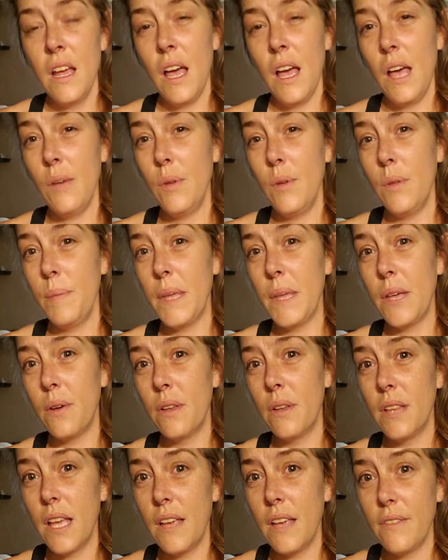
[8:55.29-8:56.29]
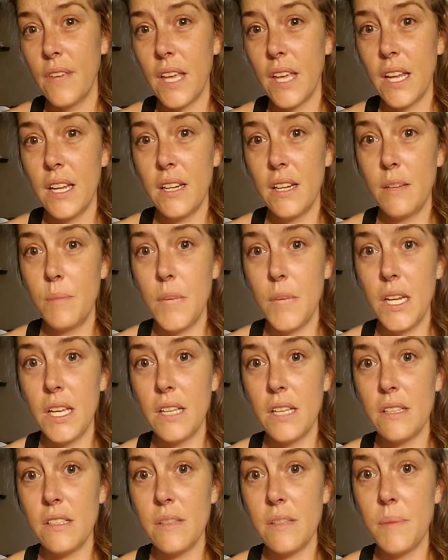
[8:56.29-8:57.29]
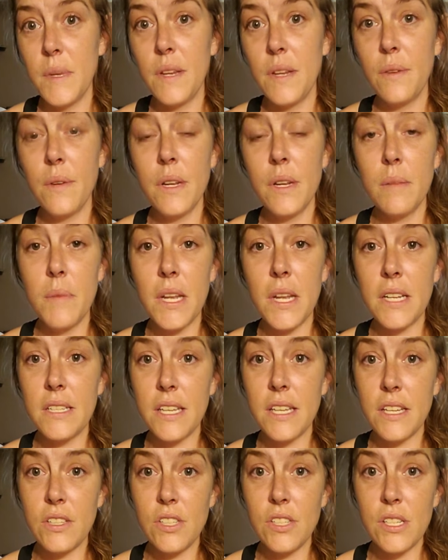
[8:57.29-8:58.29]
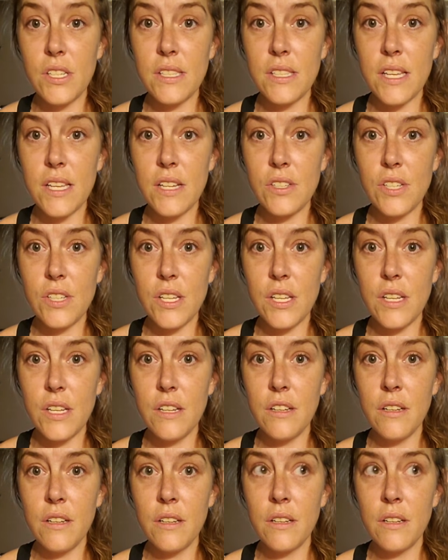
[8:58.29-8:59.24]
I will be going live again in a minute to be doing a meditation session.